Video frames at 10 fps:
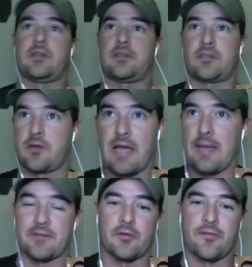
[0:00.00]
all happens
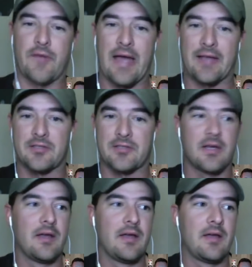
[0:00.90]
so fast.
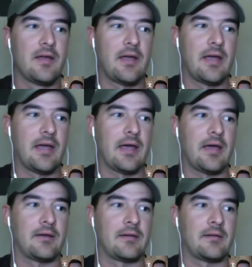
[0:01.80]

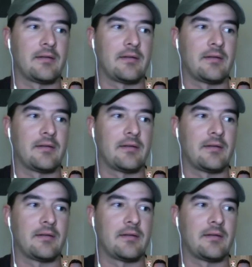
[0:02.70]
And